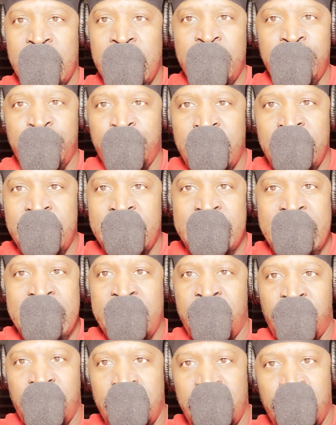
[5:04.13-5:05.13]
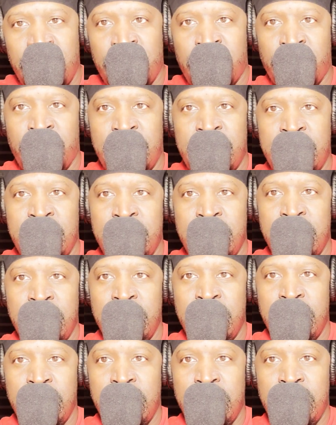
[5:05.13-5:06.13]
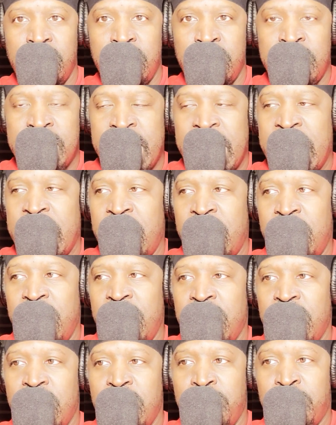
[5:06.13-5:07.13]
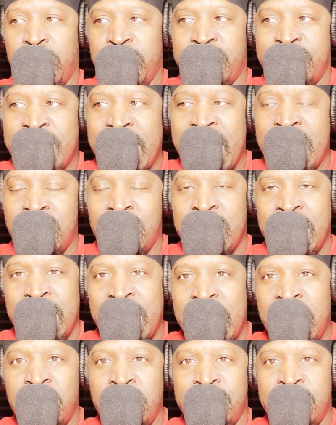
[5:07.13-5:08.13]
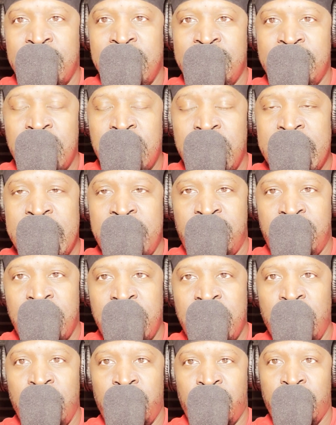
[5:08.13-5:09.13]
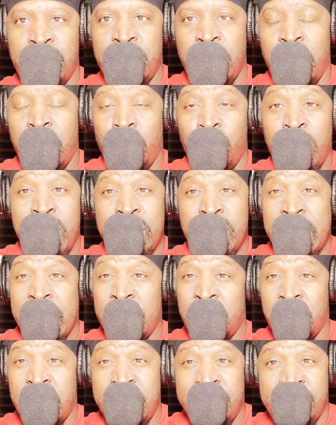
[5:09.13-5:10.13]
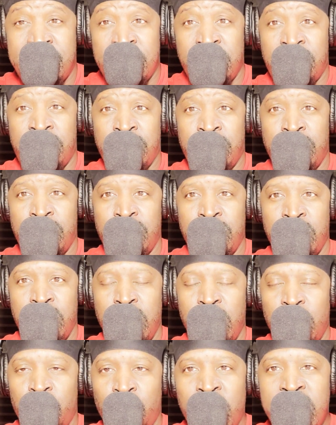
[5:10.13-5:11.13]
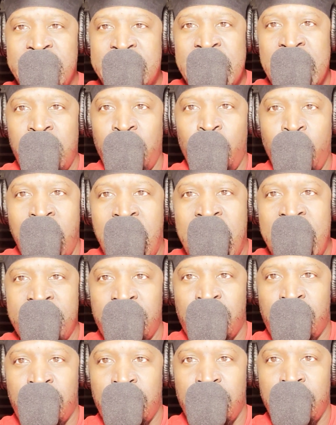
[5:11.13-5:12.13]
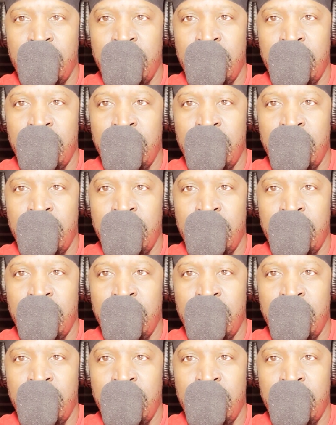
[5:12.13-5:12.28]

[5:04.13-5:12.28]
in front of their children. They protect the innocence of their children of what they listen to, what they watch.